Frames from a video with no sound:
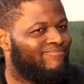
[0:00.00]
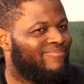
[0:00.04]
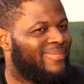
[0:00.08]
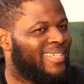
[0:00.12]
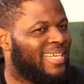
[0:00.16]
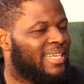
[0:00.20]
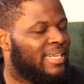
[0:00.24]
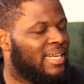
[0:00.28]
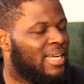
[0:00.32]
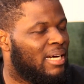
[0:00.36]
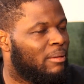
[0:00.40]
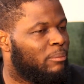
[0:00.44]

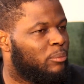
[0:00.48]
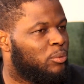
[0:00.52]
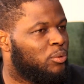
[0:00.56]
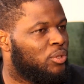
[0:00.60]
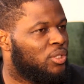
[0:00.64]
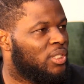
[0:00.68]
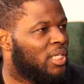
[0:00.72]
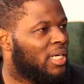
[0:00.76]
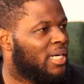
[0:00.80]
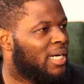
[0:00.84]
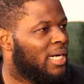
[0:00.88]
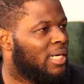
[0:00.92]
that
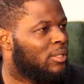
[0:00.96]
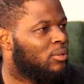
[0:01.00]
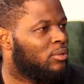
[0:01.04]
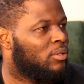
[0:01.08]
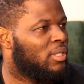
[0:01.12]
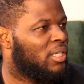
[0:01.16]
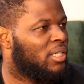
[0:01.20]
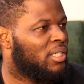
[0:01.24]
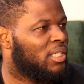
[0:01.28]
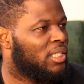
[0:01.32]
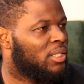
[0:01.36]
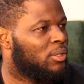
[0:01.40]
Abuja
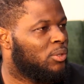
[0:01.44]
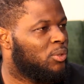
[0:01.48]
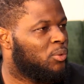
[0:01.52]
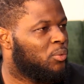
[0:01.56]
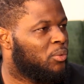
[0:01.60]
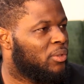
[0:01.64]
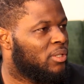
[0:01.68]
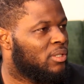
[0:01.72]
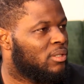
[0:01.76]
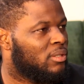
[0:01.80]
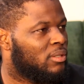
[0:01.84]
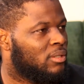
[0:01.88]
Kaduna road
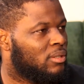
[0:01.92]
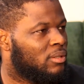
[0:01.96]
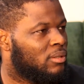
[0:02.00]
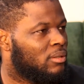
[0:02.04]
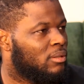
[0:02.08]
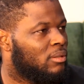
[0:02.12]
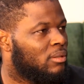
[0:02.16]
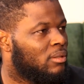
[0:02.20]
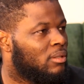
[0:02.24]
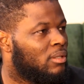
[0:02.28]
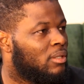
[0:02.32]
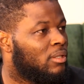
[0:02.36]
was
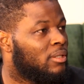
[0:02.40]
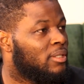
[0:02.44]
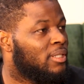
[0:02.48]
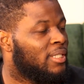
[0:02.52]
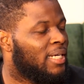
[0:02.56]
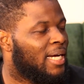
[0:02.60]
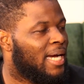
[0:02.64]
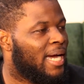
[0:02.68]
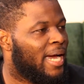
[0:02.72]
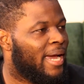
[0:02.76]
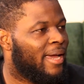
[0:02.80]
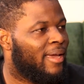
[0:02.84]
on the
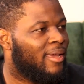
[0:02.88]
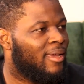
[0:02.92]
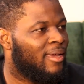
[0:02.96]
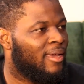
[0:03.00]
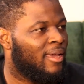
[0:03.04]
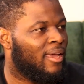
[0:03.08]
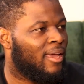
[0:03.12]
high,